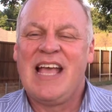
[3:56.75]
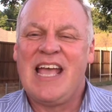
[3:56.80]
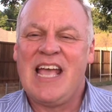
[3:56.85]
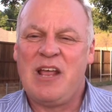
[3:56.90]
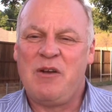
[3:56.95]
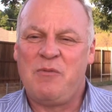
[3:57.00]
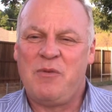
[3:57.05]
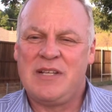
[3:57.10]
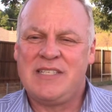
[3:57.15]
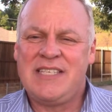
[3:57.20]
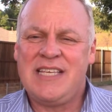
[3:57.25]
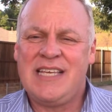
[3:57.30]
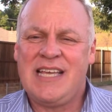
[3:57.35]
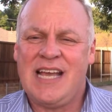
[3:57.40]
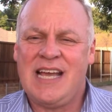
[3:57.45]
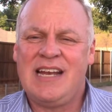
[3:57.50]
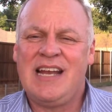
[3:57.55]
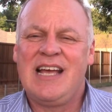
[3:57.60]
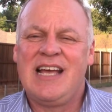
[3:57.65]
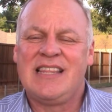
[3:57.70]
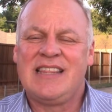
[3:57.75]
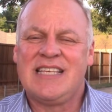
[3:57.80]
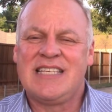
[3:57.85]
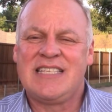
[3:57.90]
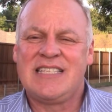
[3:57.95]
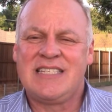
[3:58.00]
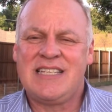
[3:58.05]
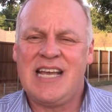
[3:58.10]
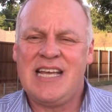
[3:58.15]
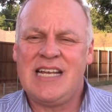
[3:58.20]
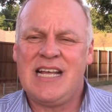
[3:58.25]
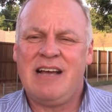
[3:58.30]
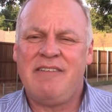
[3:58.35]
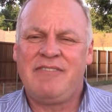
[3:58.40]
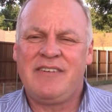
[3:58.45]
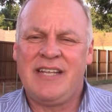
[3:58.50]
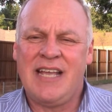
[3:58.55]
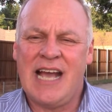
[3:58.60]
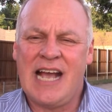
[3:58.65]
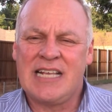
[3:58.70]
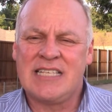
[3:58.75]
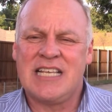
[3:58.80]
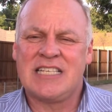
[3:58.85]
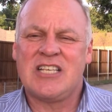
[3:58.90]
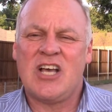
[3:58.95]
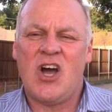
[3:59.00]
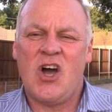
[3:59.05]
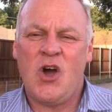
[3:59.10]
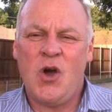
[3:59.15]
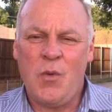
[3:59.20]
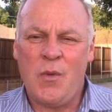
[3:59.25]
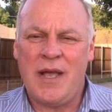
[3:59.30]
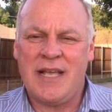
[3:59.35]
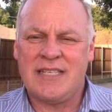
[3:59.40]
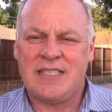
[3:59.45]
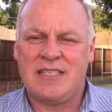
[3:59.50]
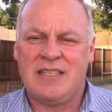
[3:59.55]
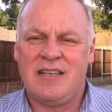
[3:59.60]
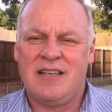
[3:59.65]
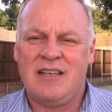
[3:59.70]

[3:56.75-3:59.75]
And once again, the state of Texas always,